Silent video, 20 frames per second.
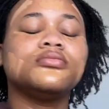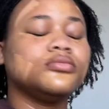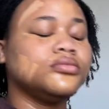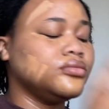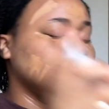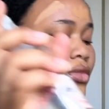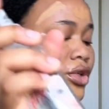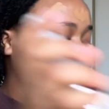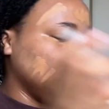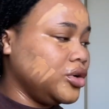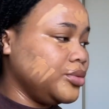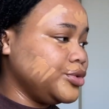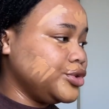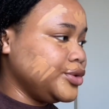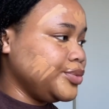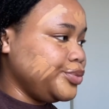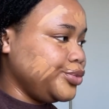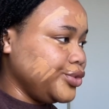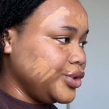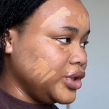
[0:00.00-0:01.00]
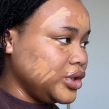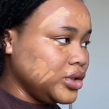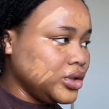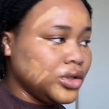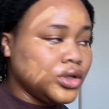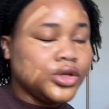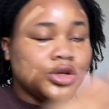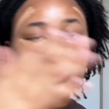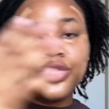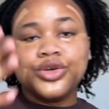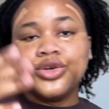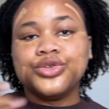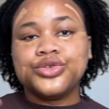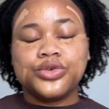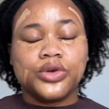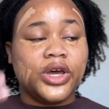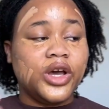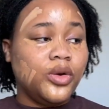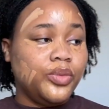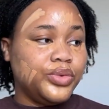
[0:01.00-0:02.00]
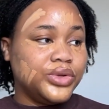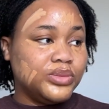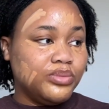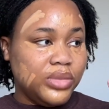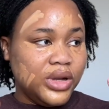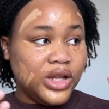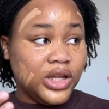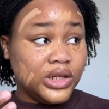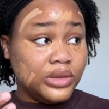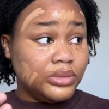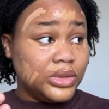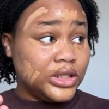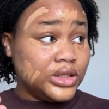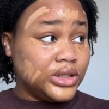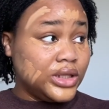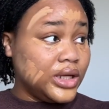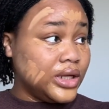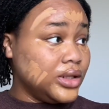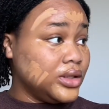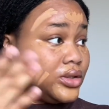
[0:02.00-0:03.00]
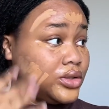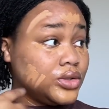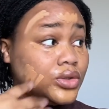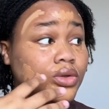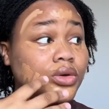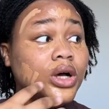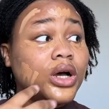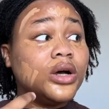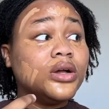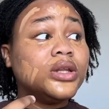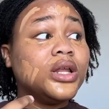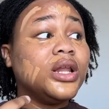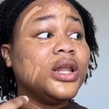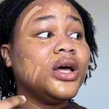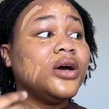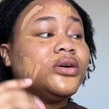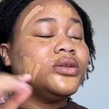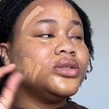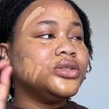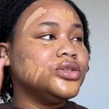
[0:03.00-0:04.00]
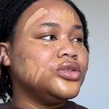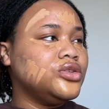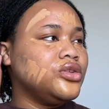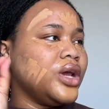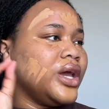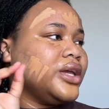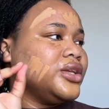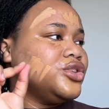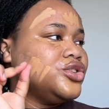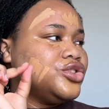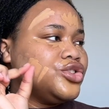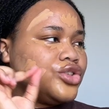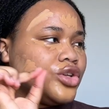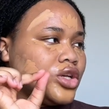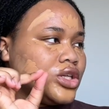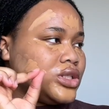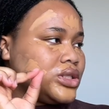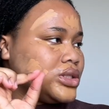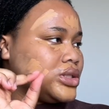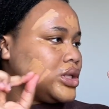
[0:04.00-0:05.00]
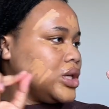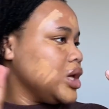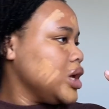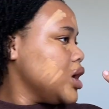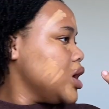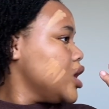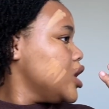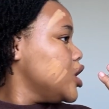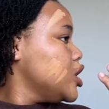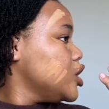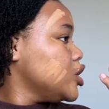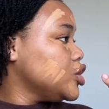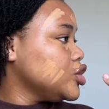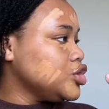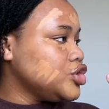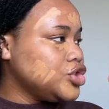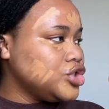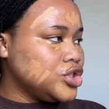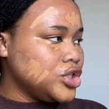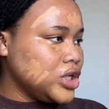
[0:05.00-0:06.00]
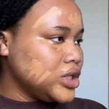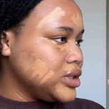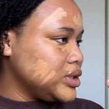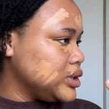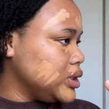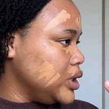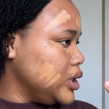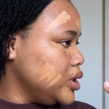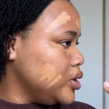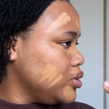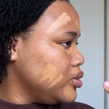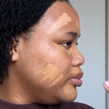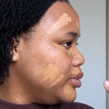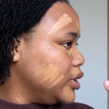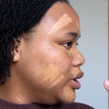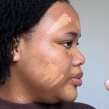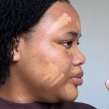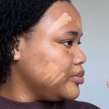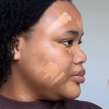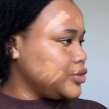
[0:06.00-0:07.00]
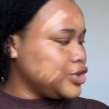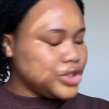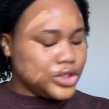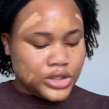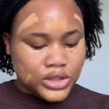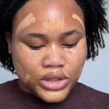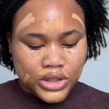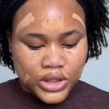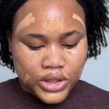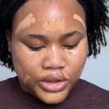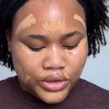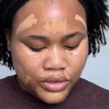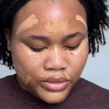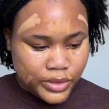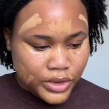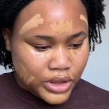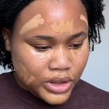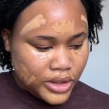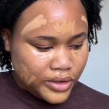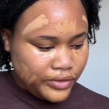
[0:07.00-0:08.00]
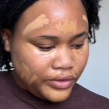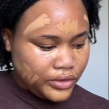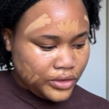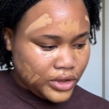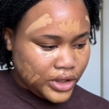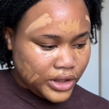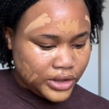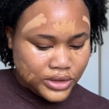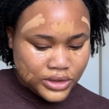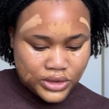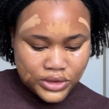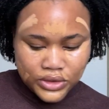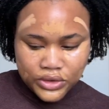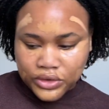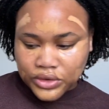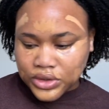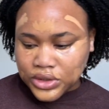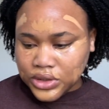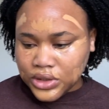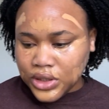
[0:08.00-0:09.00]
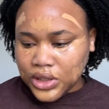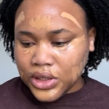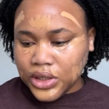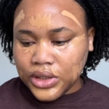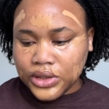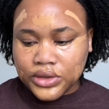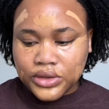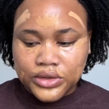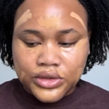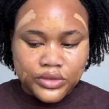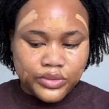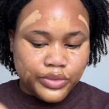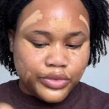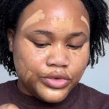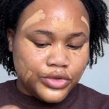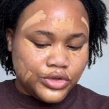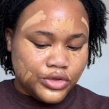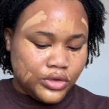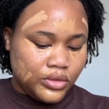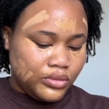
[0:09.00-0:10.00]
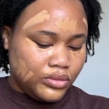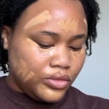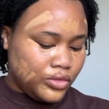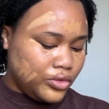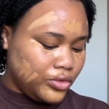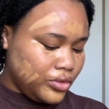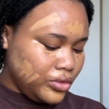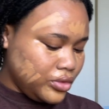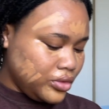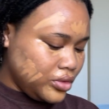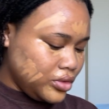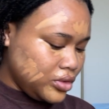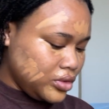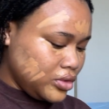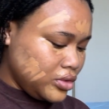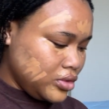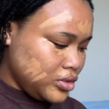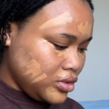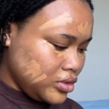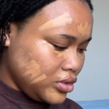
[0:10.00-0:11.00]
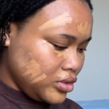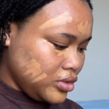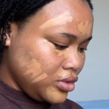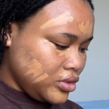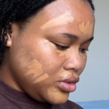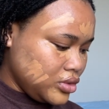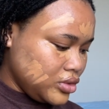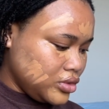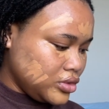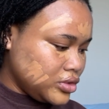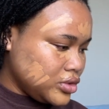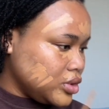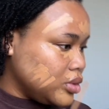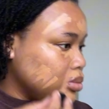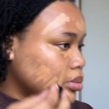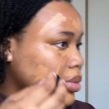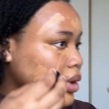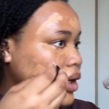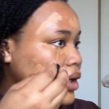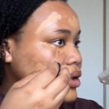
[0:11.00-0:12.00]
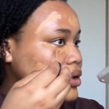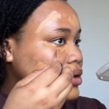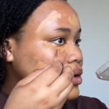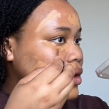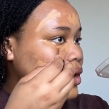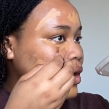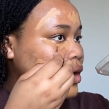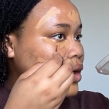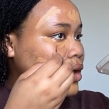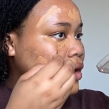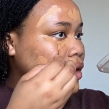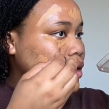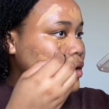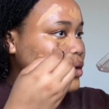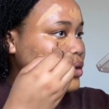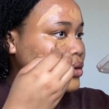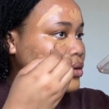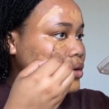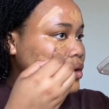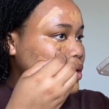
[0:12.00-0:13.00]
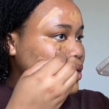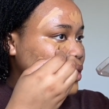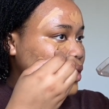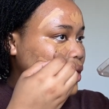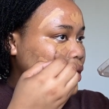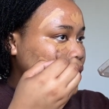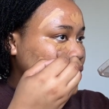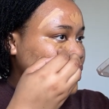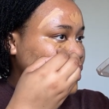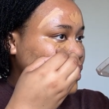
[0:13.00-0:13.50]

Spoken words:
makeup spray to help it blend better. So I'll allow it to dry just a little bit, just a little bit. I feel like this concealer, I need to put some more. Some parts that are looking like